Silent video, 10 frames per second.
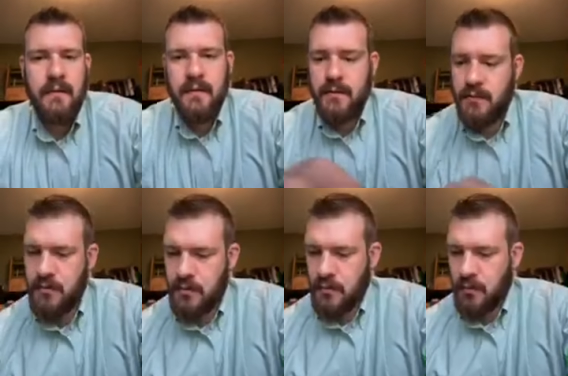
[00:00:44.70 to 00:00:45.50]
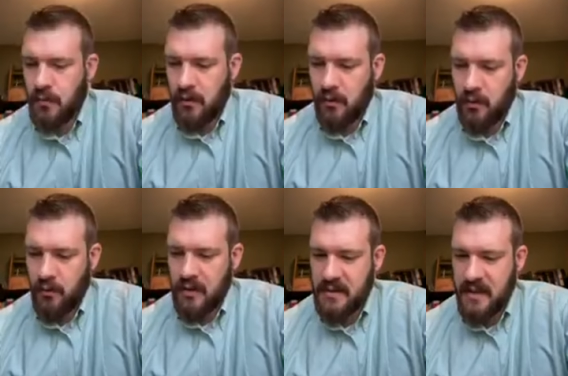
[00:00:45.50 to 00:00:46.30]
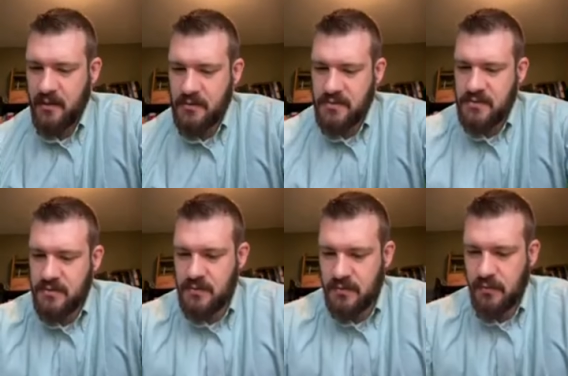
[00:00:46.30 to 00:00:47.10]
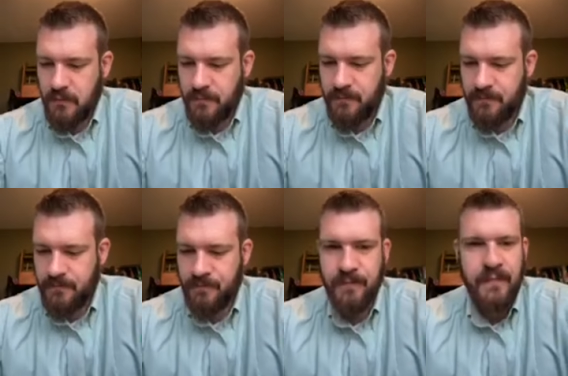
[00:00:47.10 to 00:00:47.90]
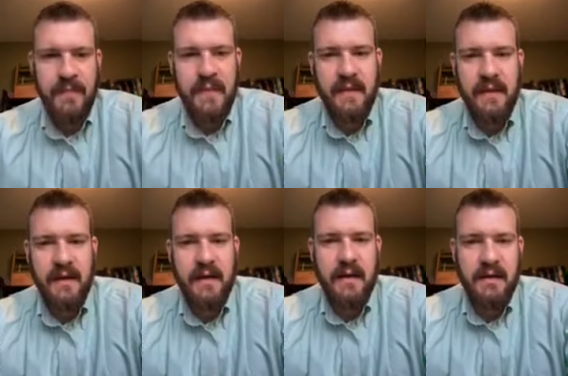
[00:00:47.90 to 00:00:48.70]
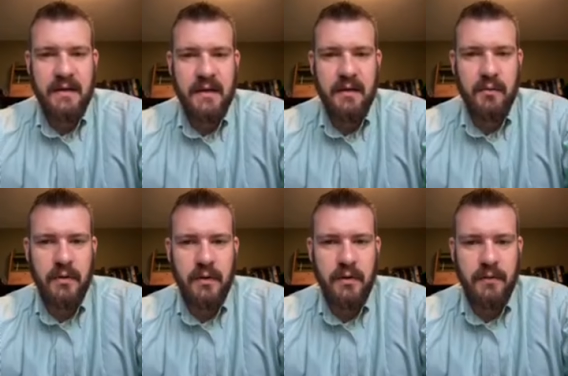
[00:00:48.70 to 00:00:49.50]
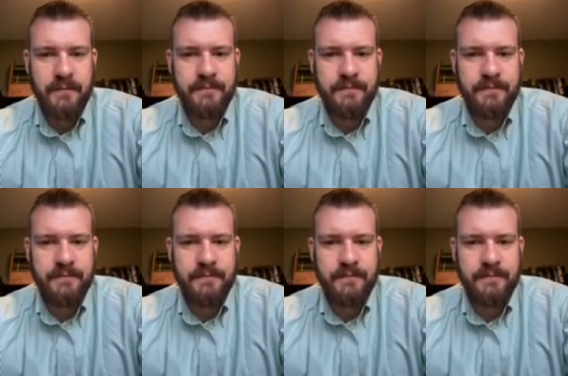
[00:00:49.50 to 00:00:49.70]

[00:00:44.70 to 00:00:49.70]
through, we are going down to 9. There we go.